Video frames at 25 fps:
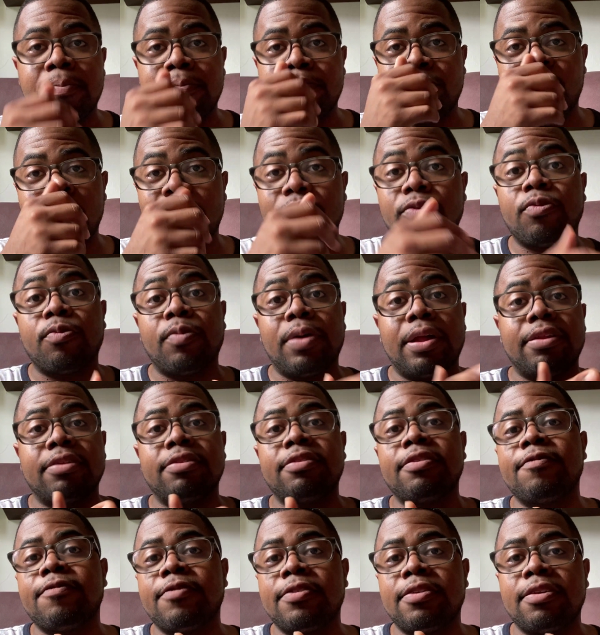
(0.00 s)
general
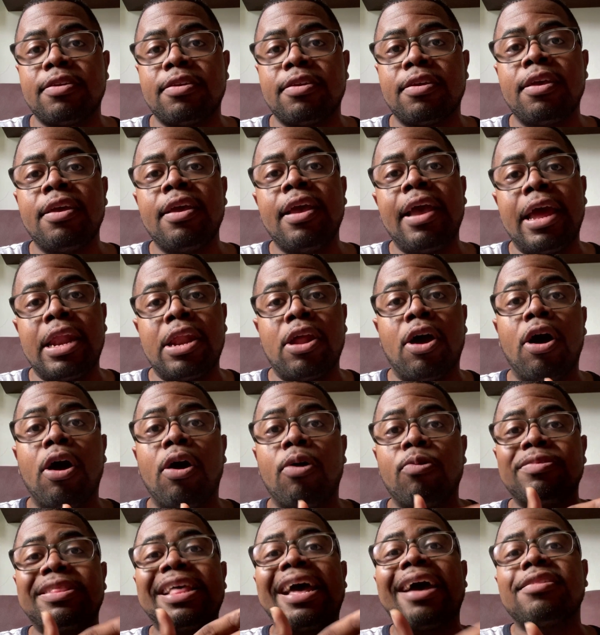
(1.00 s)
relativity and
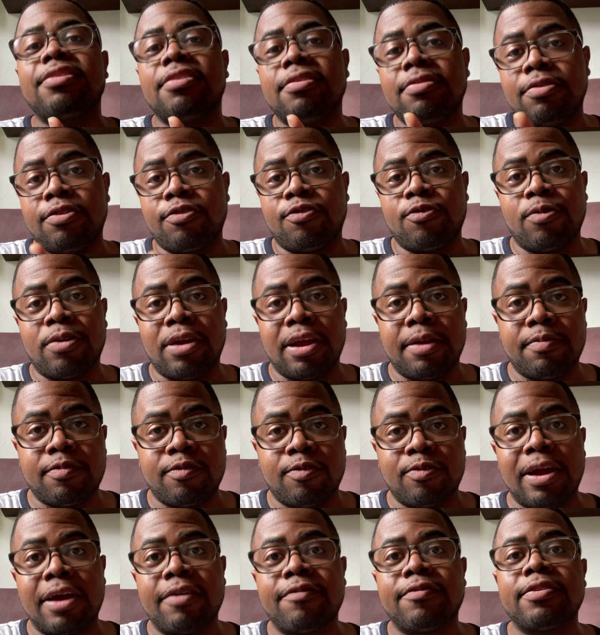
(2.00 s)
how that describes
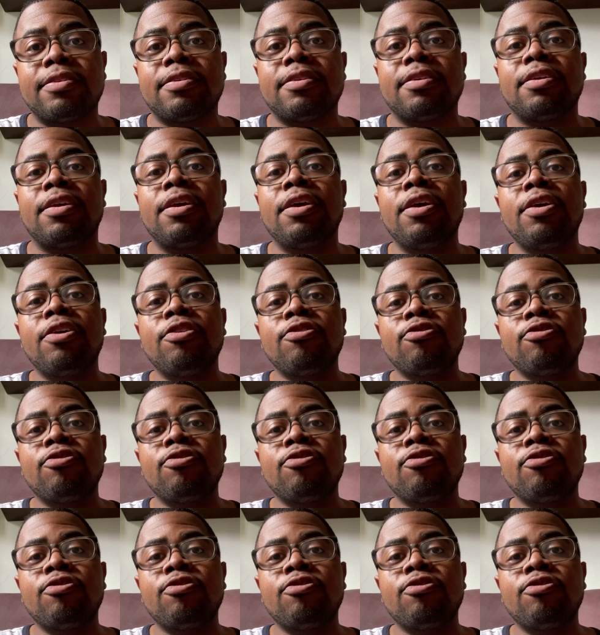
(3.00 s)
gravity.